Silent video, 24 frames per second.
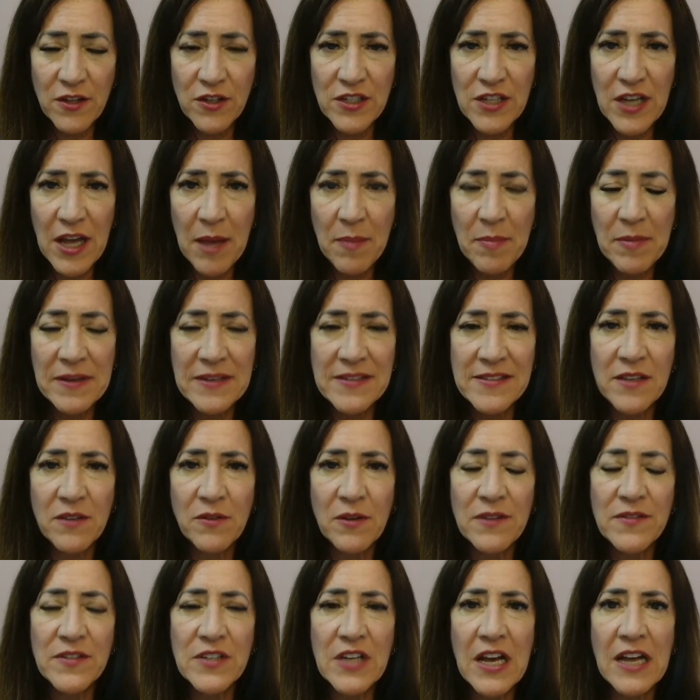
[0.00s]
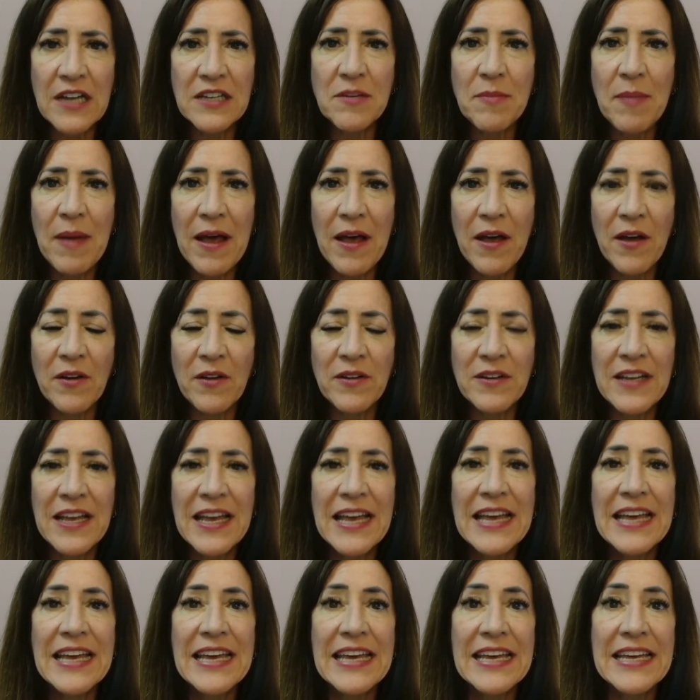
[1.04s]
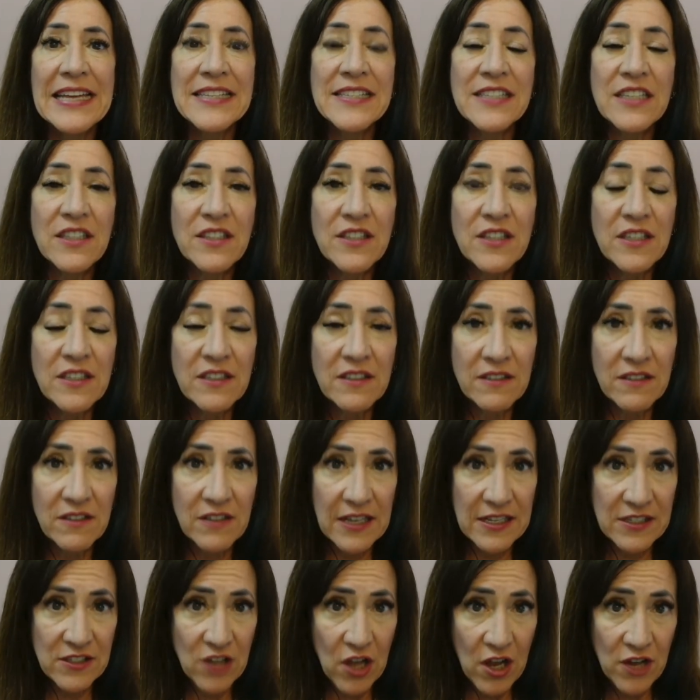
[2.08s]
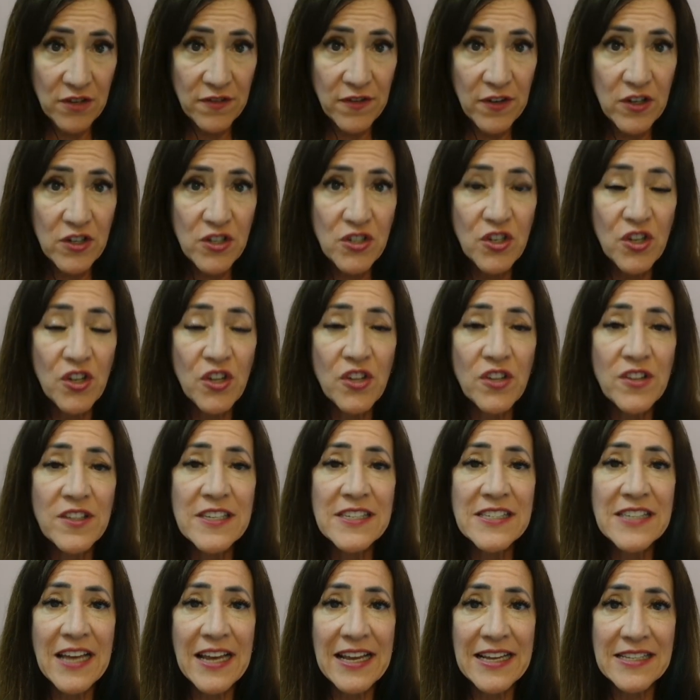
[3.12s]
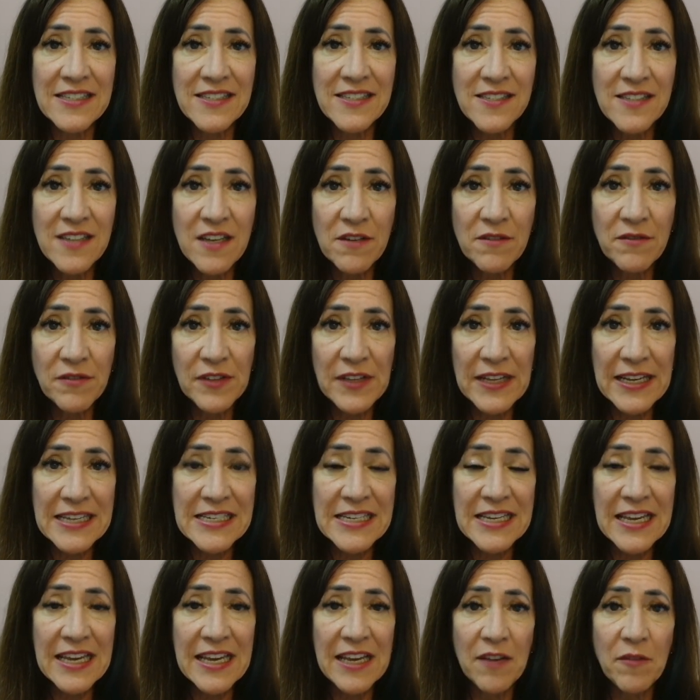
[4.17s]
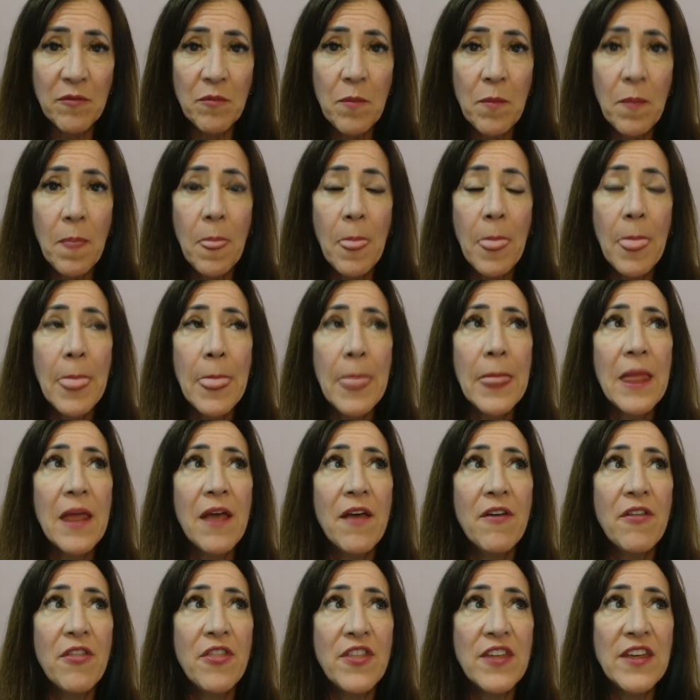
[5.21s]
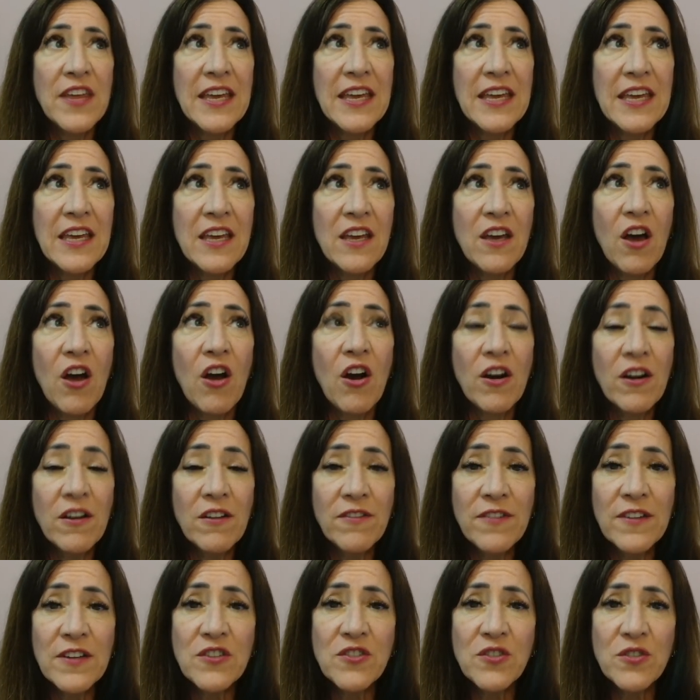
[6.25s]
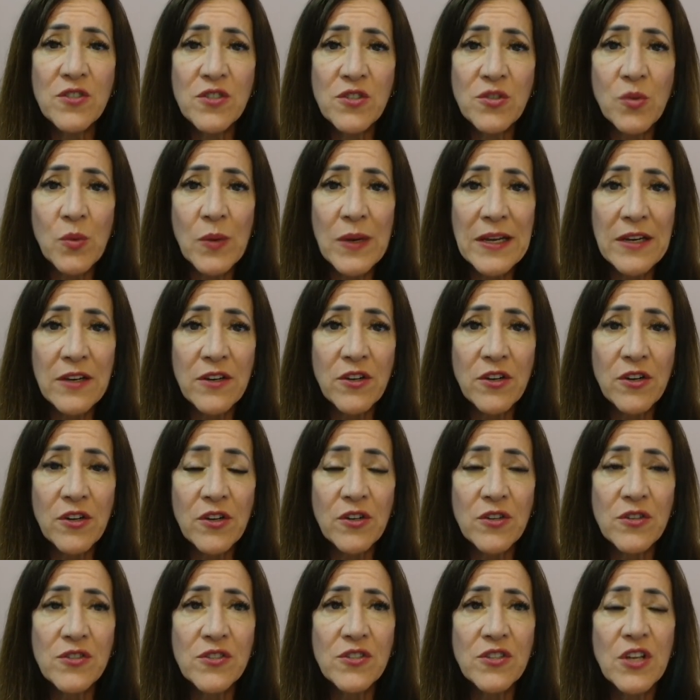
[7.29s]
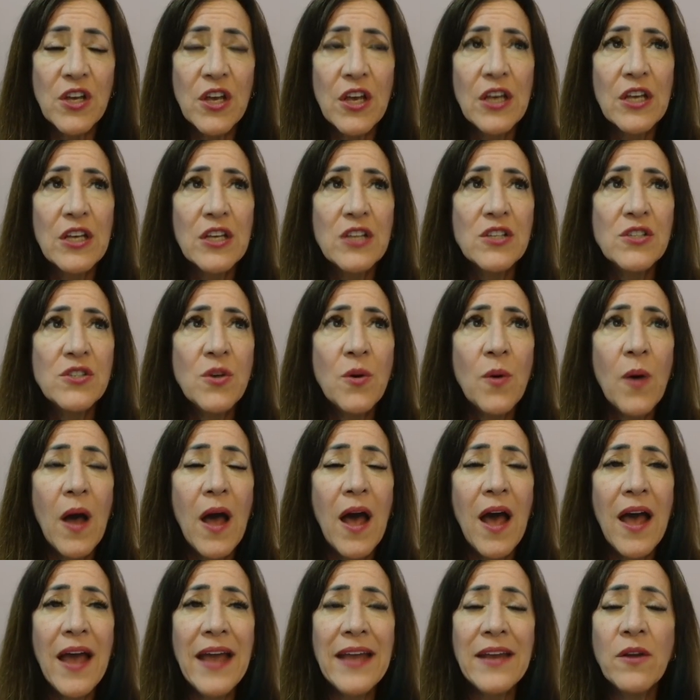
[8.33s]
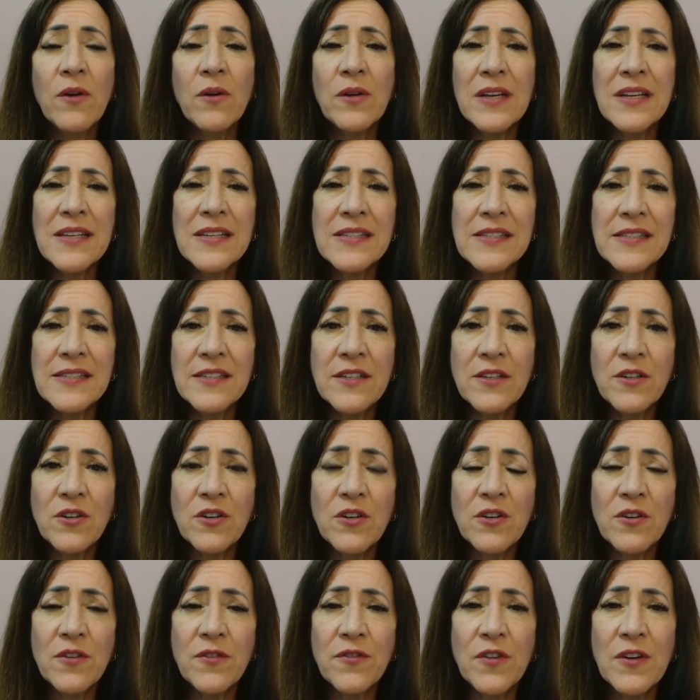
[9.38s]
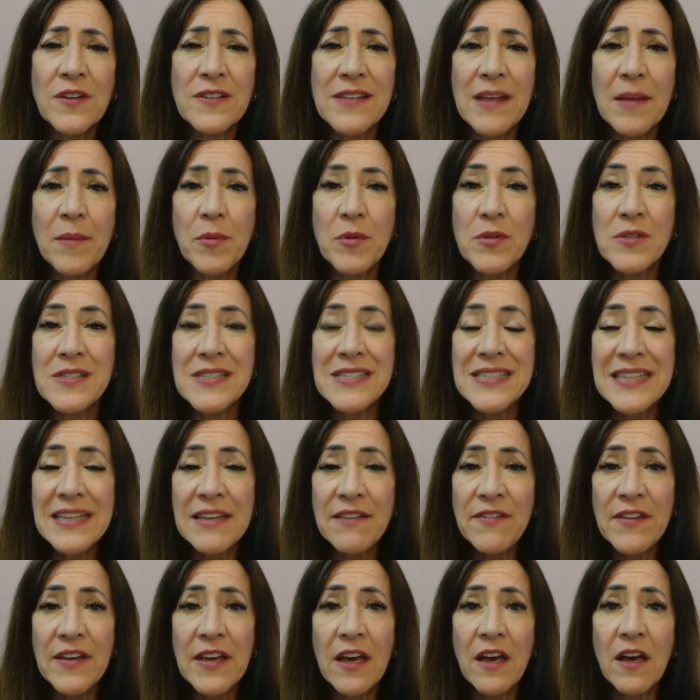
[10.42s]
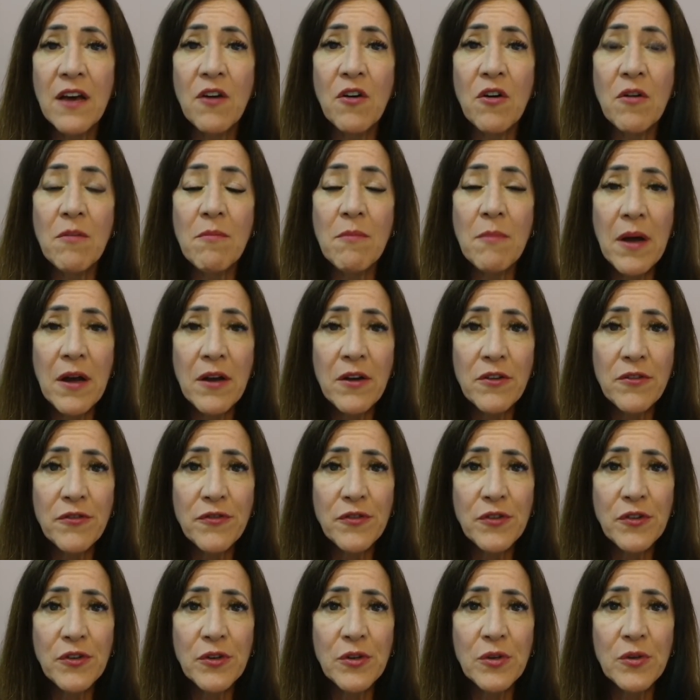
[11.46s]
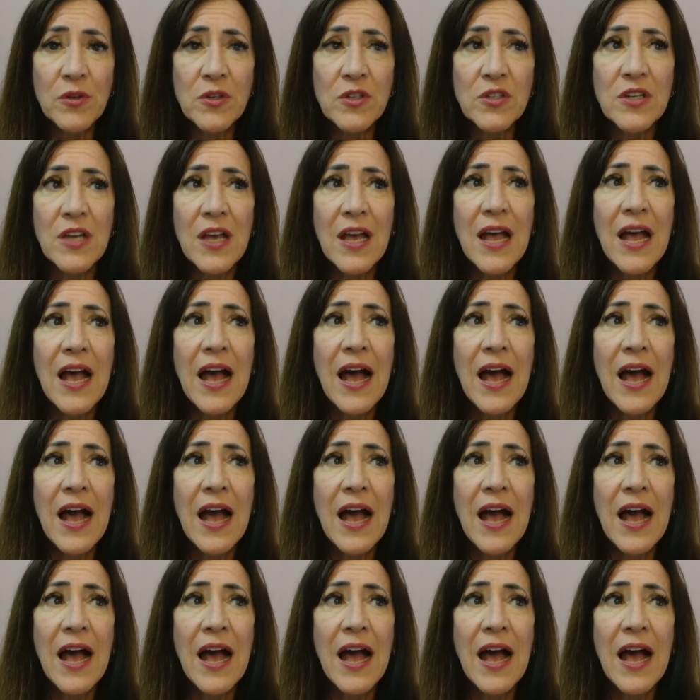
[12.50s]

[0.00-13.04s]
other topics that we've talked about, it's the it's controversial. The science is conflicting. The artificial sweeteners. So I don't consider, for example, stevia or monk fruit.